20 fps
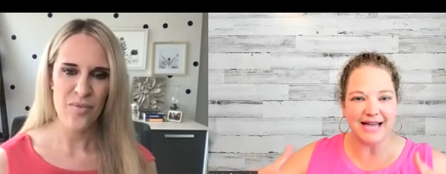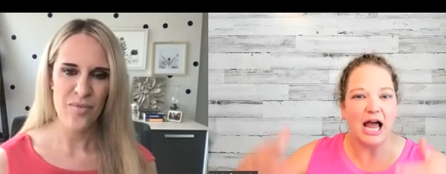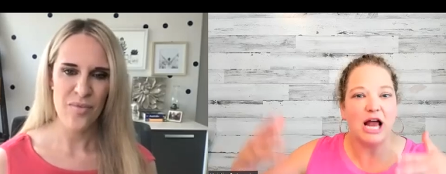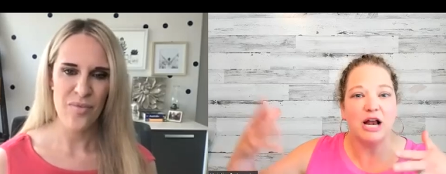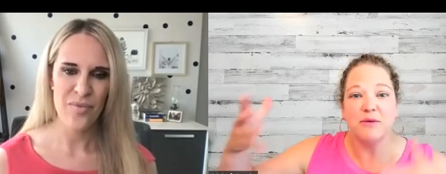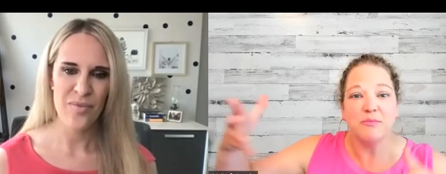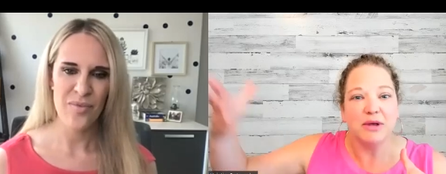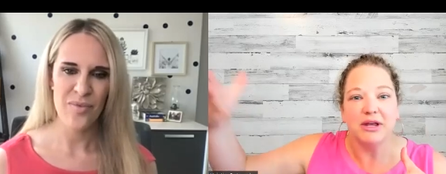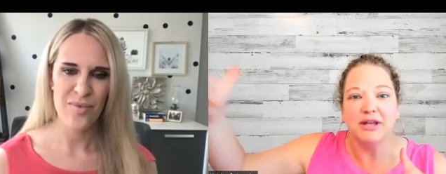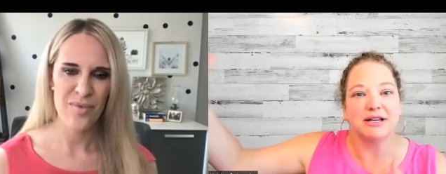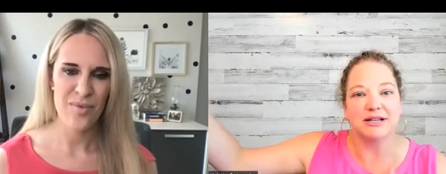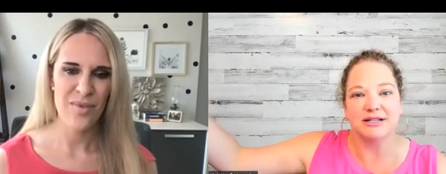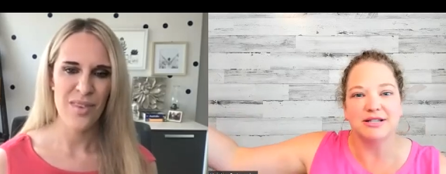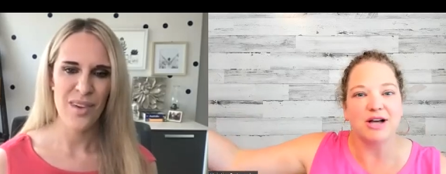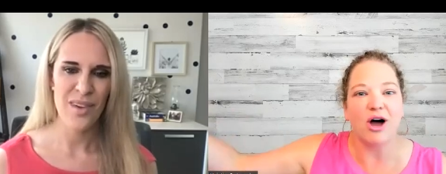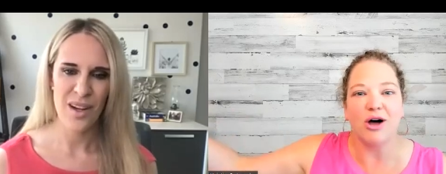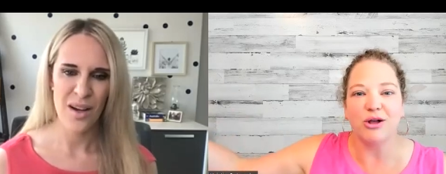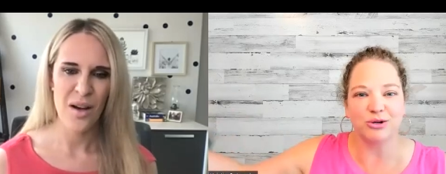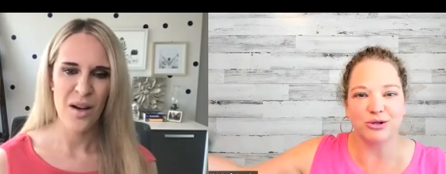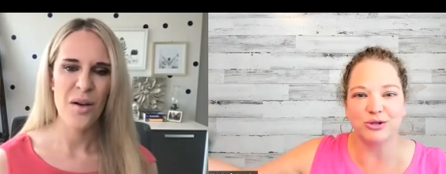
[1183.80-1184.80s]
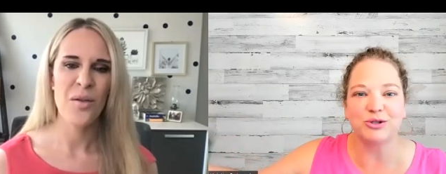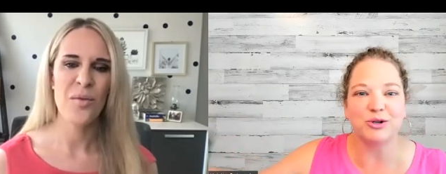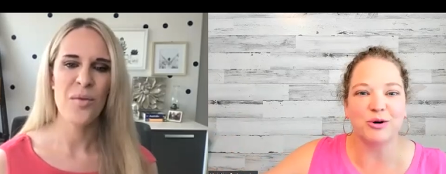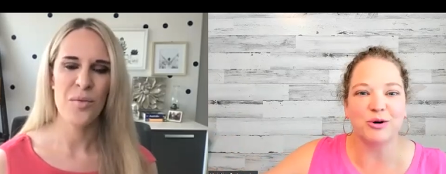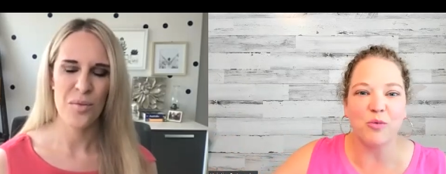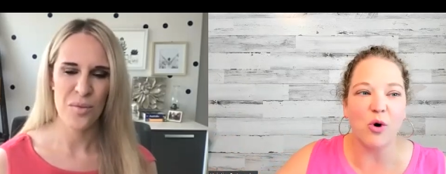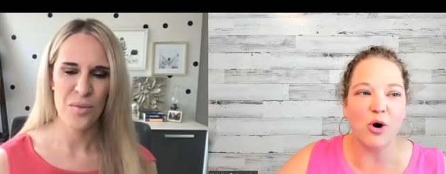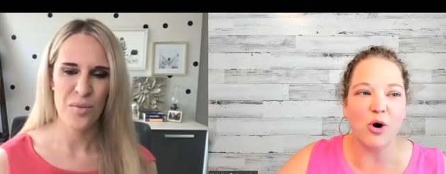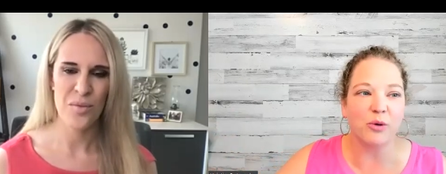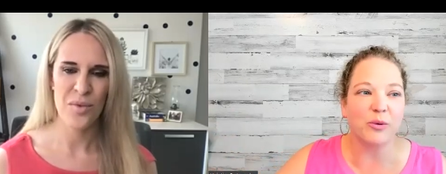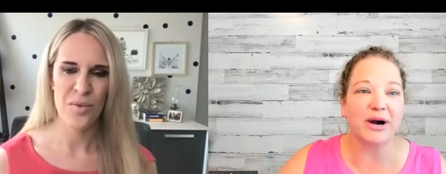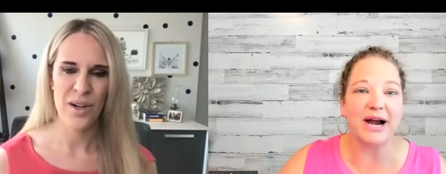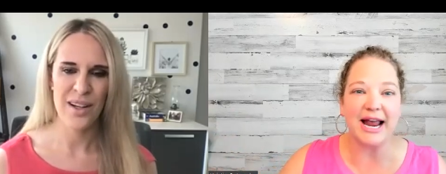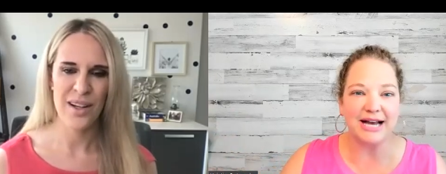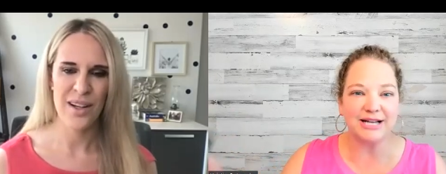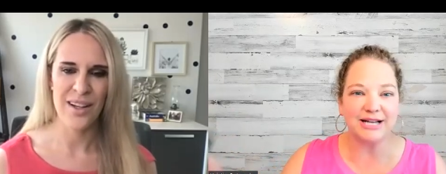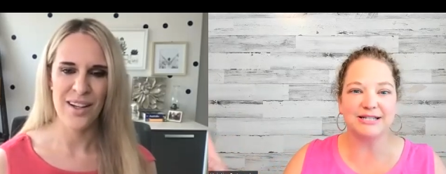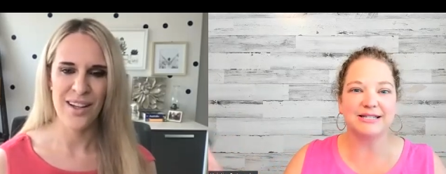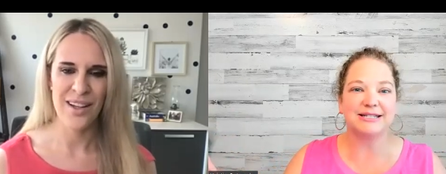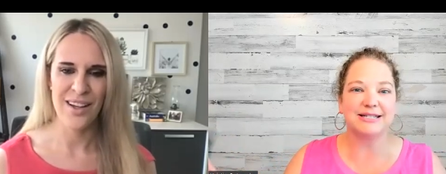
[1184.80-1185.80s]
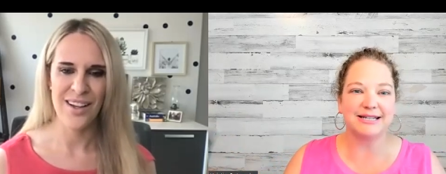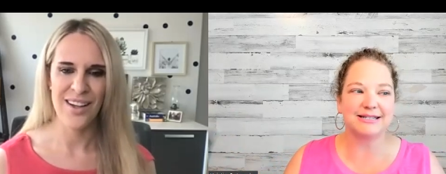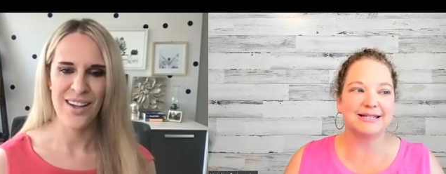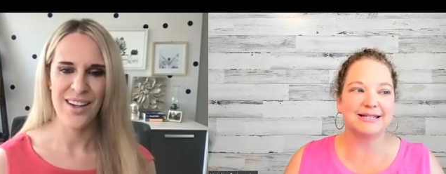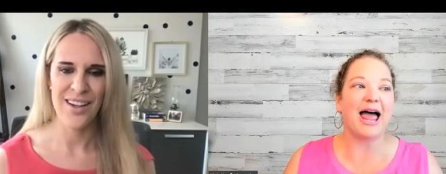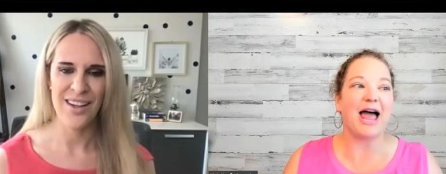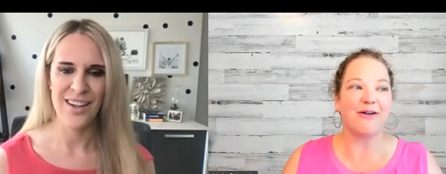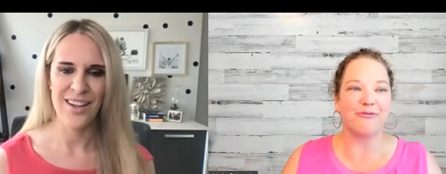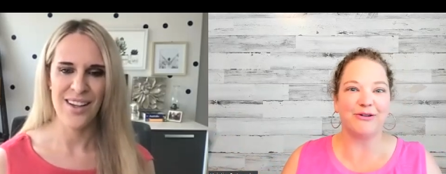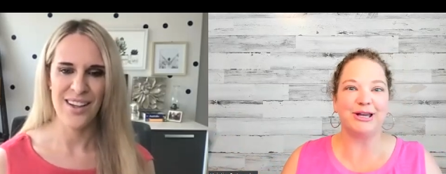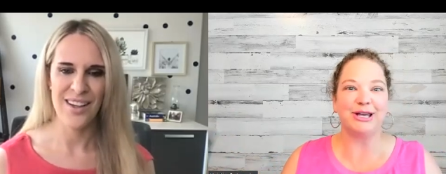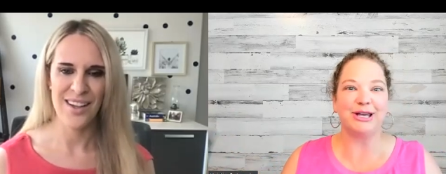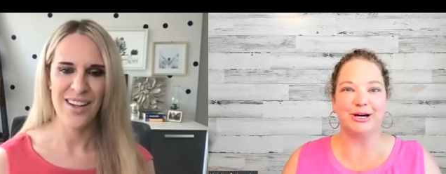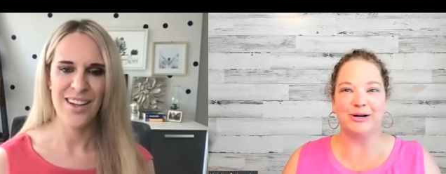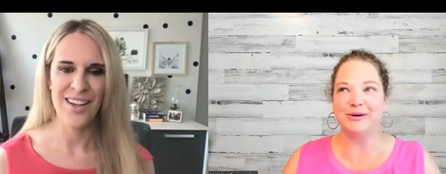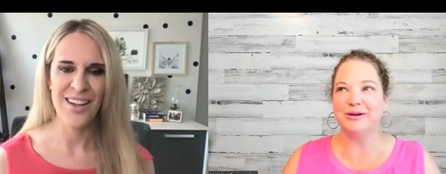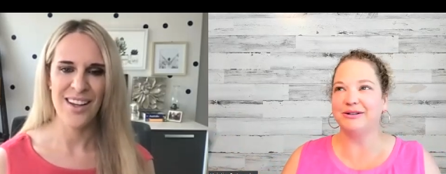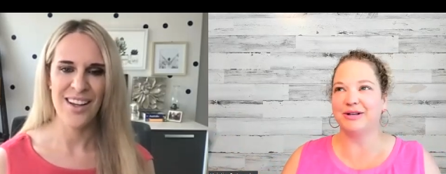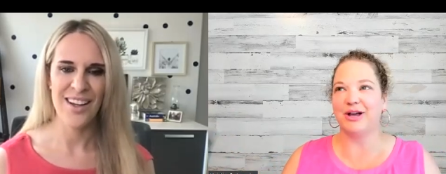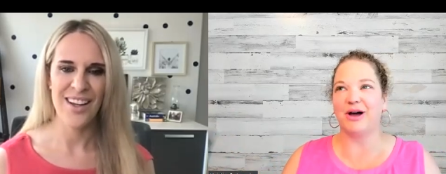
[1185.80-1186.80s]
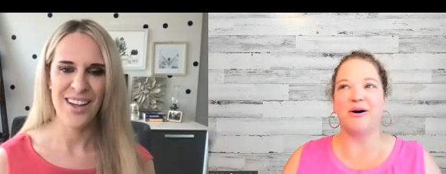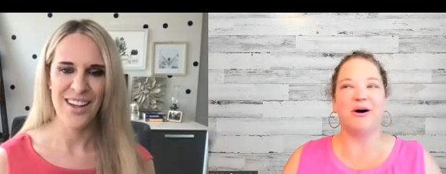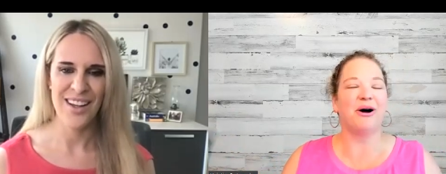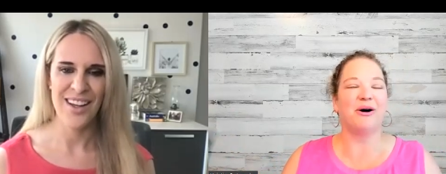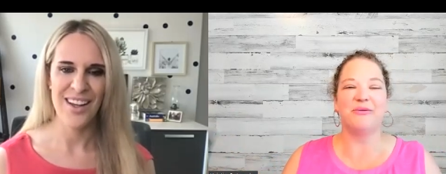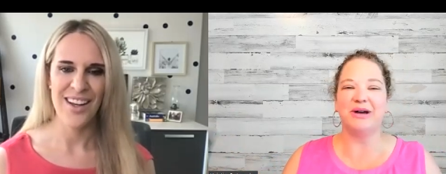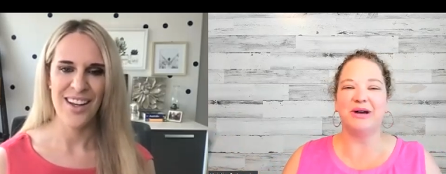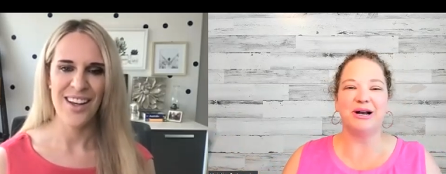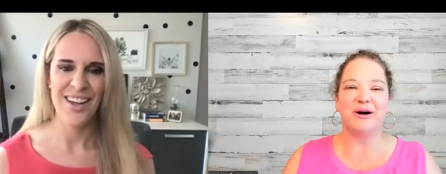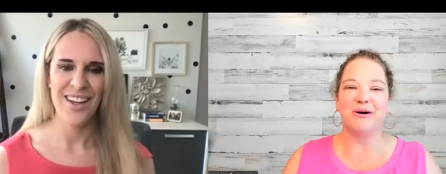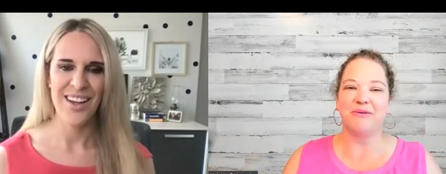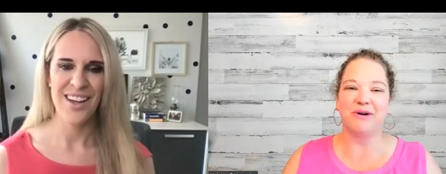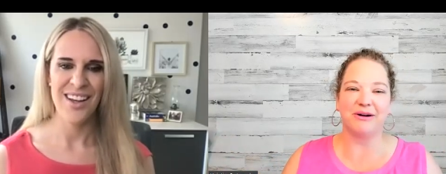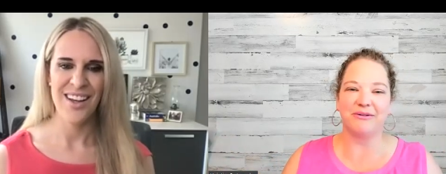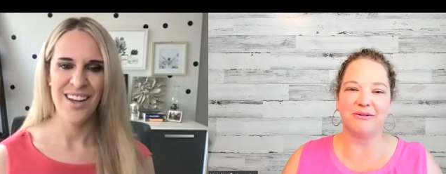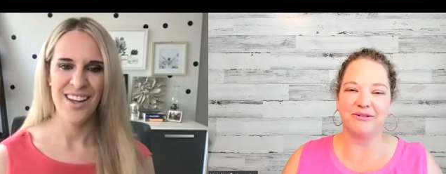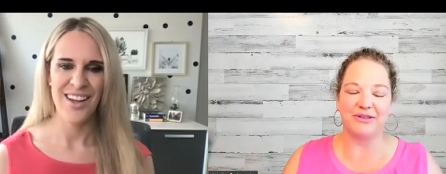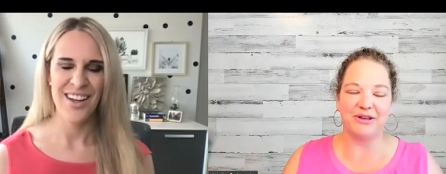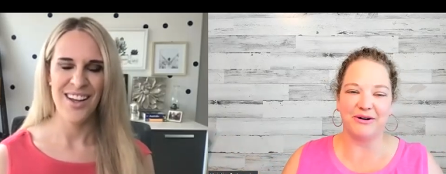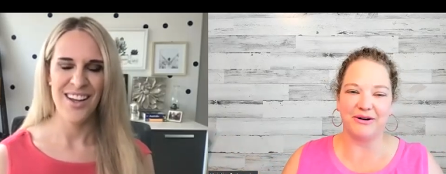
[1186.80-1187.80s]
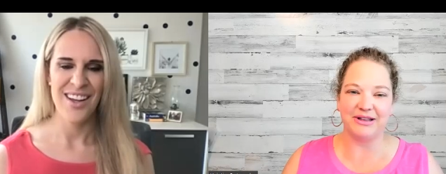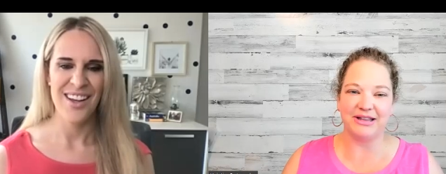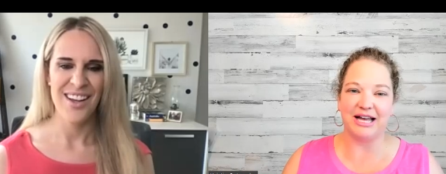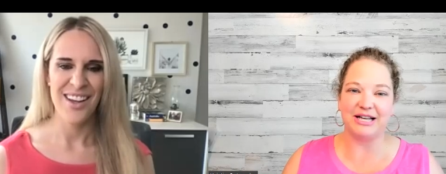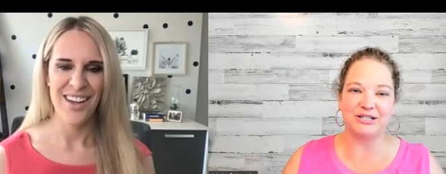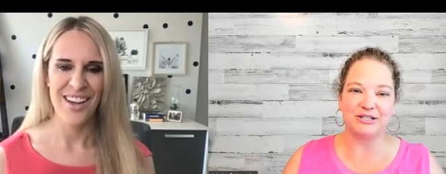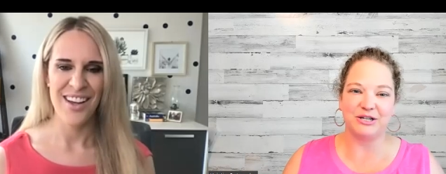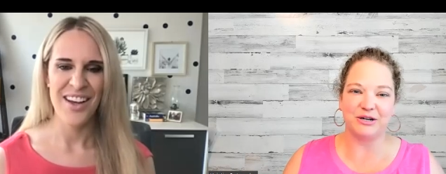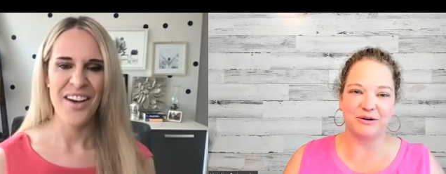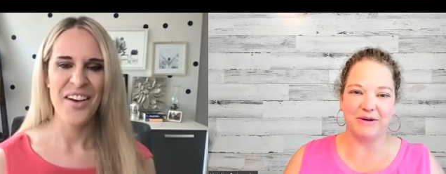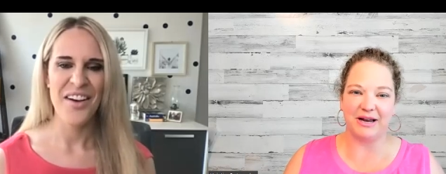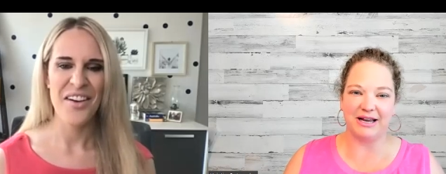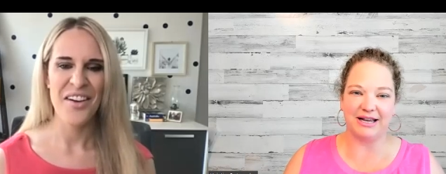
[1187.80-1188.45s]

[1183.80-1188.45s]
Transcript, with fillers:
Speaker 1: ten million dollars or more, where agencies laugh at you and go, oh, we don't work with you unless you're